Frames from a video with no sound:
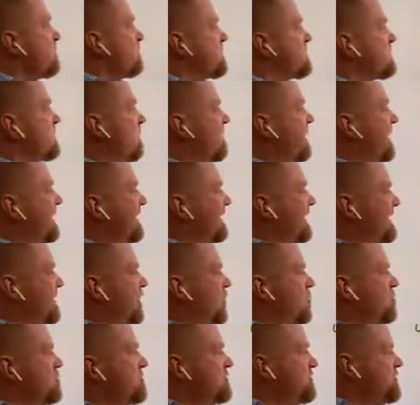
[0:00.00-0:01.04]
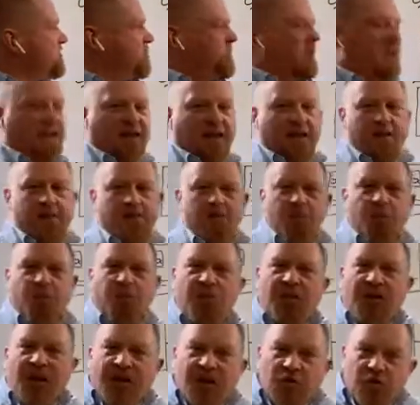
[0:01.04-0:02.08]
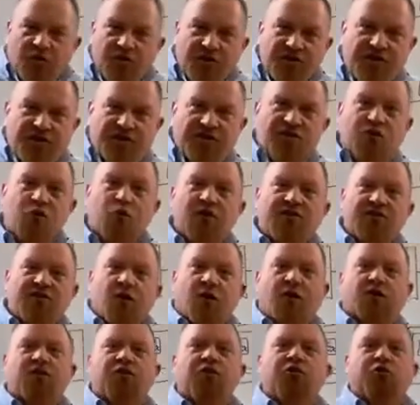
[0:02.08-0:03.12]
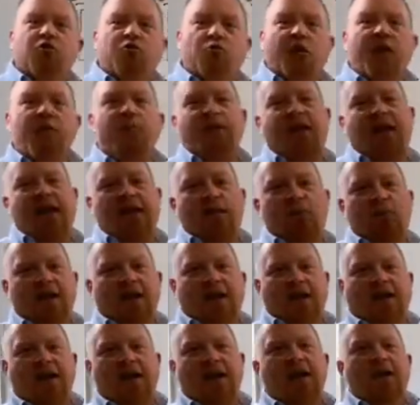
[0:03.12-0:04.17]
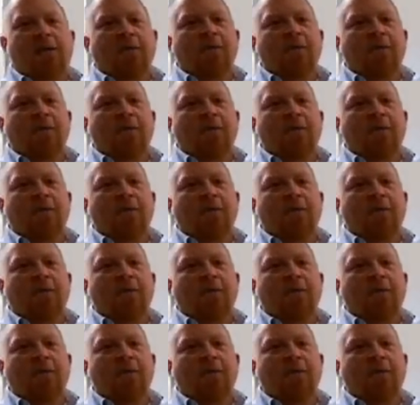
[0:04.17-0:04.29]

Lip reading: So it used to be that you could just do what's called a drip campaign,